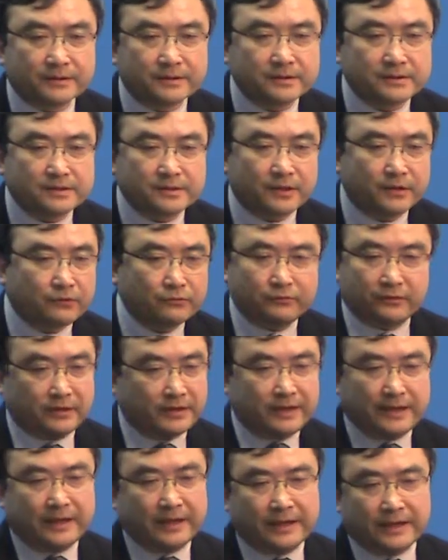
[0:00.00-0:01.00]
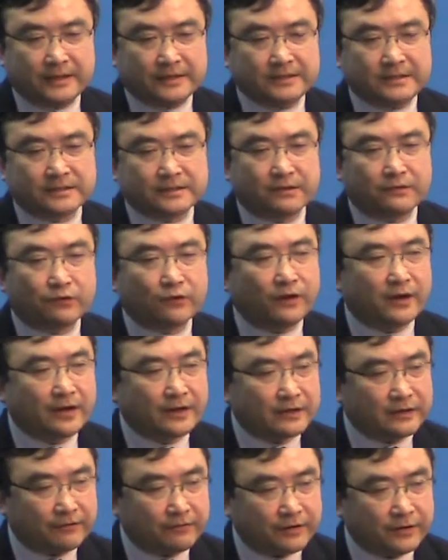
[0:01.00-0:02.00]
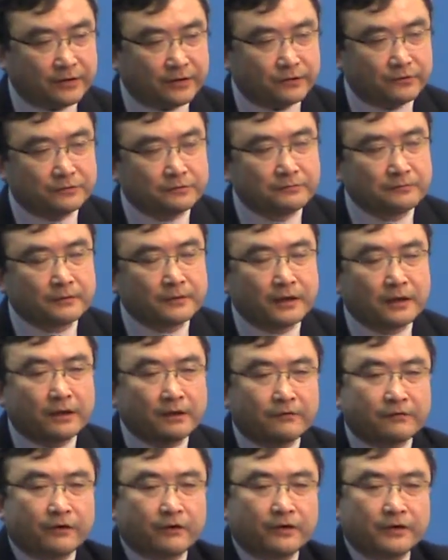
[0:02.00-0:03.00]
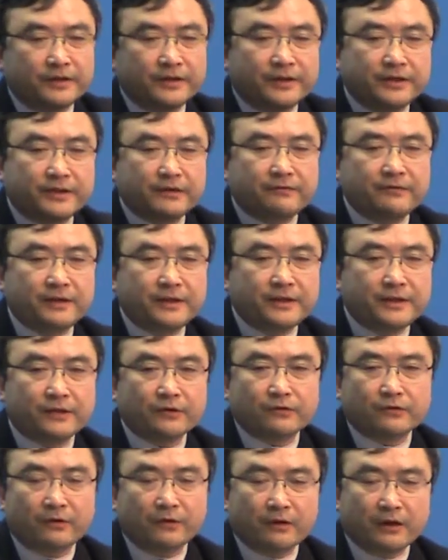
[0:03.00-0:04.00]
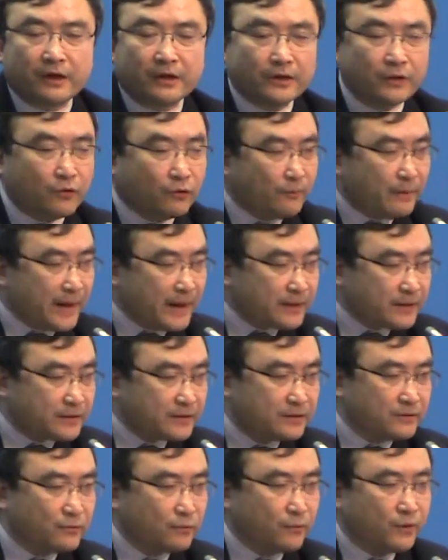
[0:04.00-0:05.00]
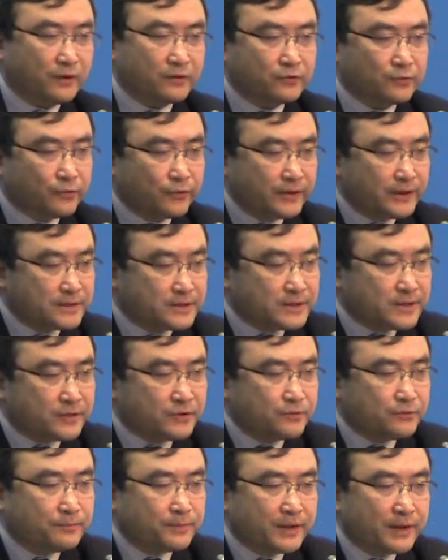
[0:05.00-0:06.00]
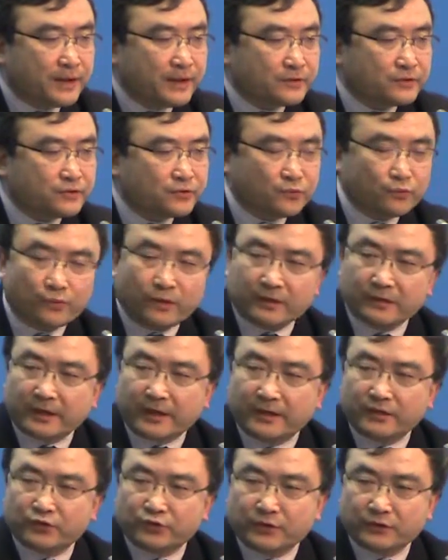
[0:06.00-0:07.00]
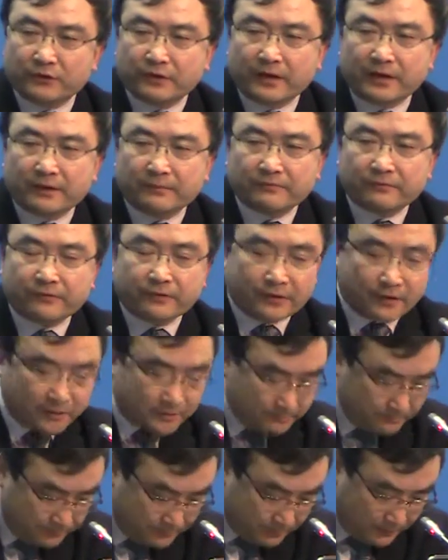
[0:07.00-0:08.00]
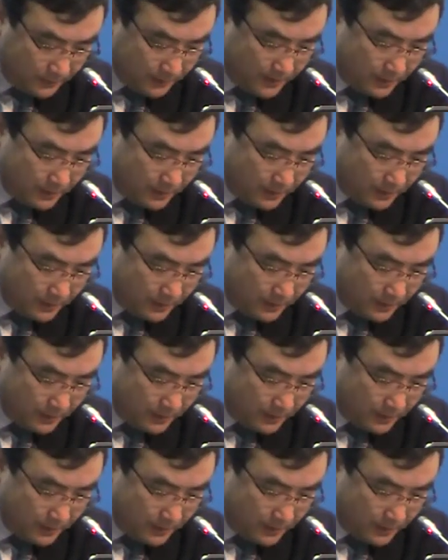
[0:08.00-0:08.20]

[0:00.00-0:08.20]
So this is a right for an individual, no matter what race you belong to, what country you come from.